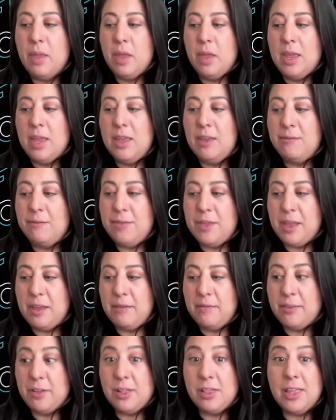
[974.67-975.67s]
if
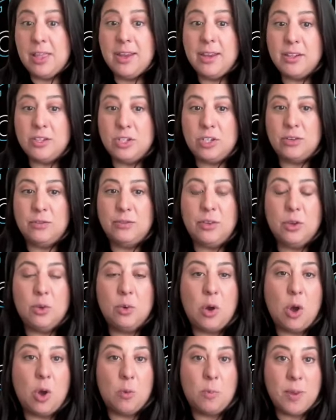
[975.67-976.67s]
they've clicked to
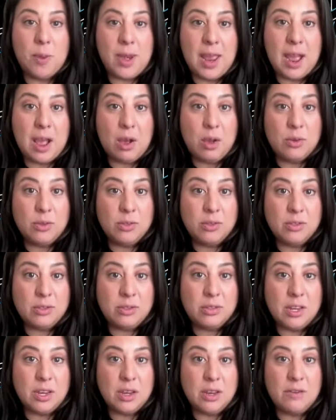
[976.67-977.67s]
view open
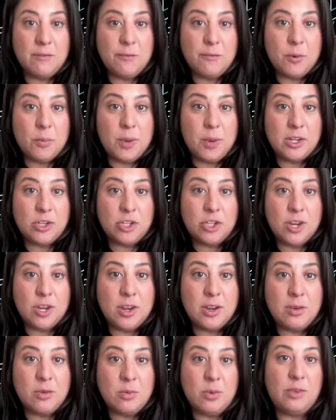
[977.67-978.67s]
house
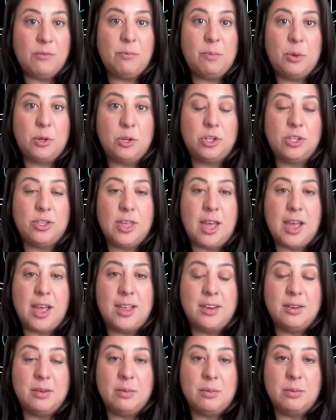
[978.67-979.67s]
information, we push
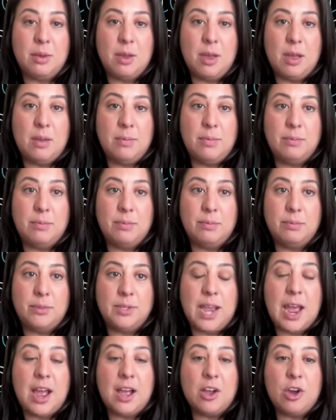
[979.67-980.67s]
that
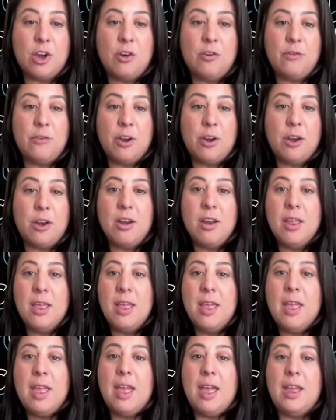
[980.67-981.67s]
tag over.
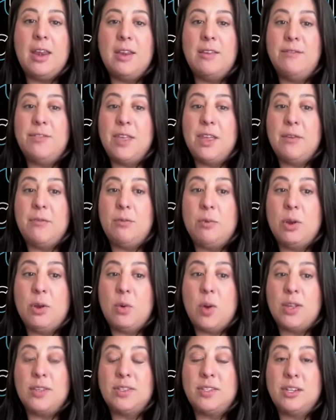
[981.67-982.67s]
And if they've
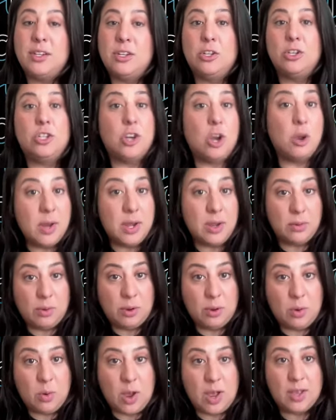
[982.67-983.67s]
requested a showing
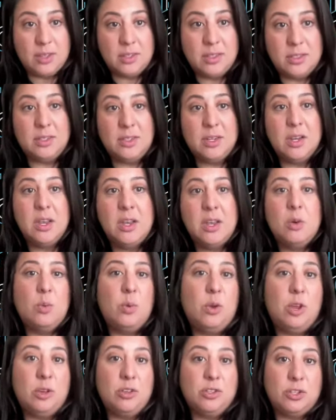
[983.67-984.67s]
request,
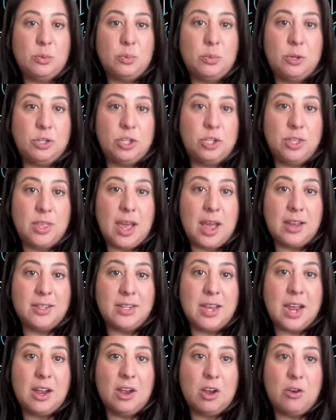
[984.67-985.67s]
we also push that
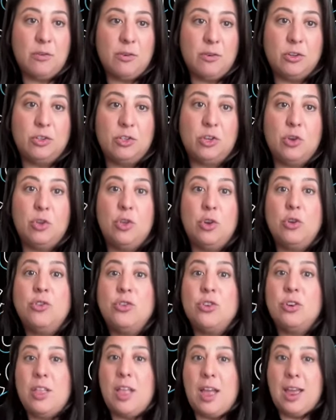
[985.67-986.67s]
tag over. So those
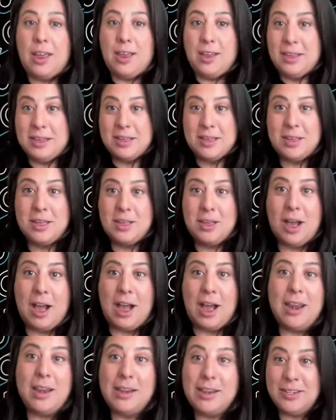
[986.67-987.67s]
are like,
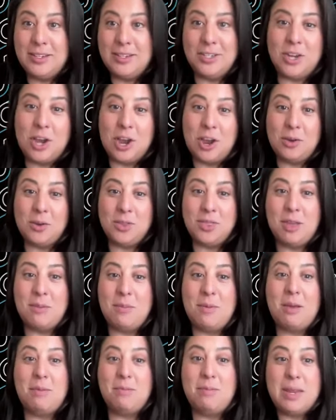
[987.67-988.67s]
I need to talk with them
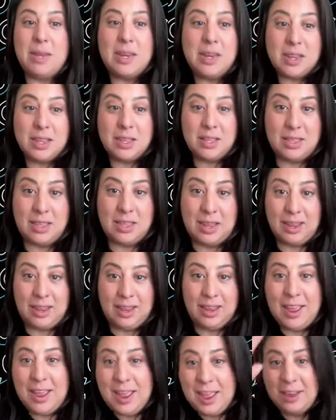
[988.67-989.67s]

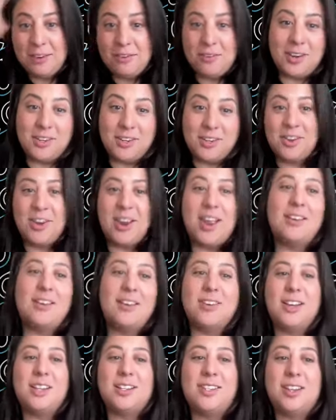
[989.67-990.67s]
immediately. Hand raiser, hand
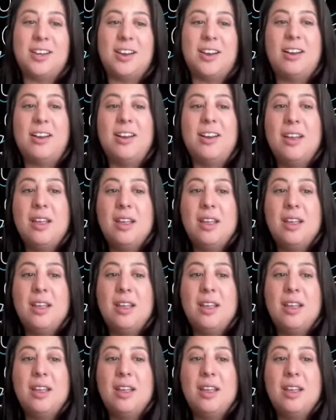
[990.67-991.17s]
raiser.